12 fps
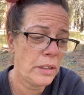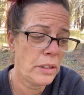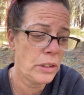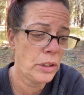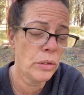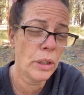
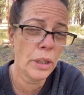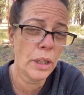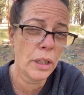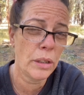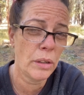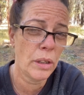you can
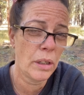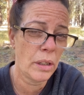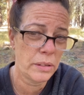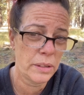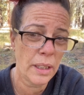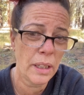get a,
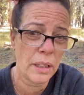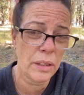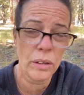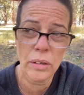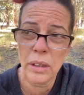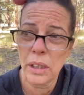a ticket.
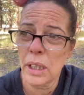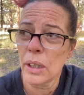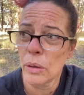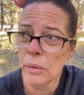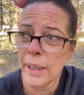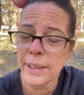You can get
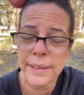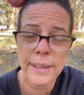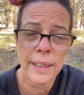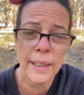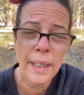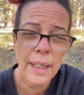
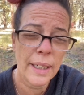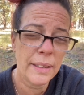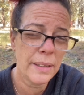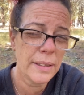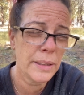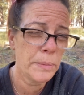arrested.
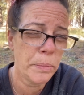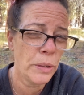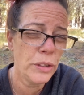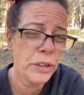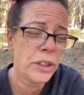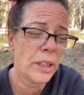And this is
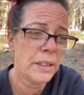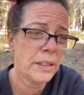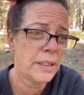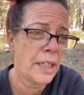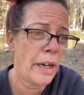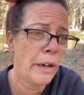bullshit.
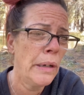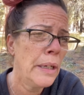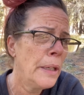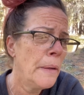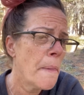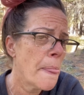So
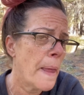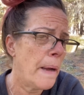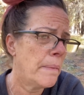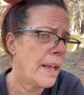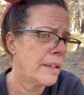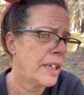
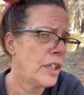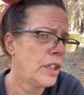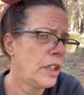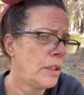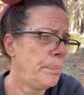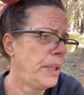I'm not like going
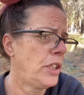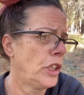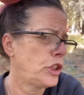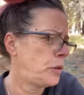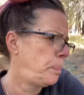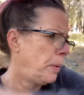to be the
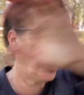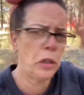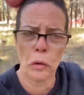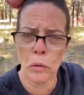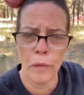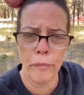
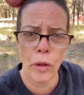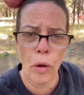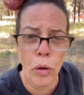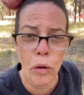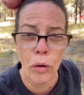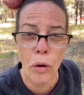speaker of the
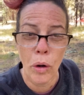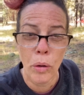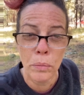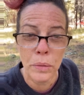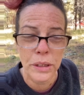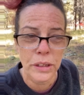whole
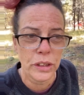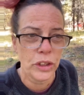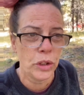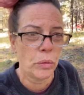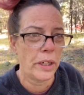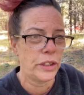homeless
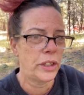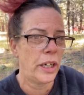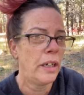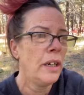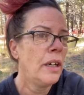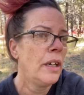situation.